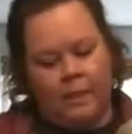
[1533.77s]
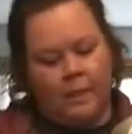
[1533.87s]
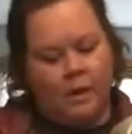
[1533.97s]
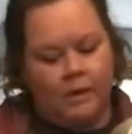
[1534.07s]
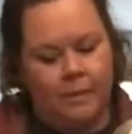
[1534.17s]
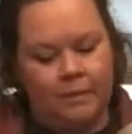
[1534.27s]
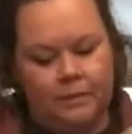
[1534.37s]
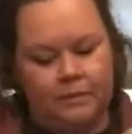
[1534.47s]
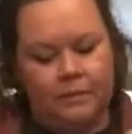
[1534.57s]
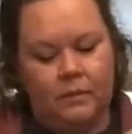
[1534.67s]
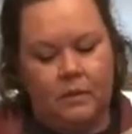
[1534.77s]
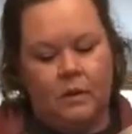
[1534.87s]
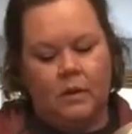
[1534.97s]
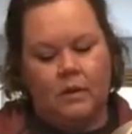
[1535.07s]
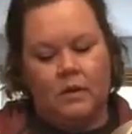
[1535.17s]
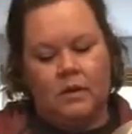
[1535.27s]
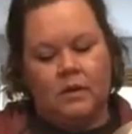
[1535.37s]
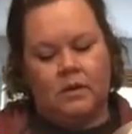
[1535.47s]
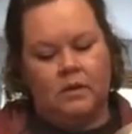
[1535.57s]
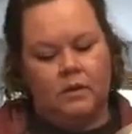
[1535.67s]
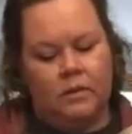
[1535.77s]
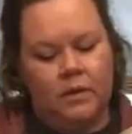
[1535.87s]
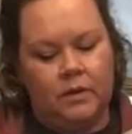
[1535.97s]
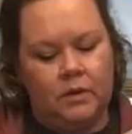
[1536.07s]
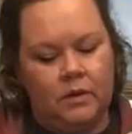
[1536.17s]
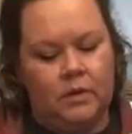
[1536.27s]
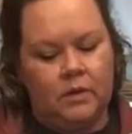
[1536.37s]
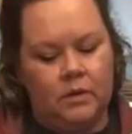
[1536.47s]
All right, let's see if we can do this.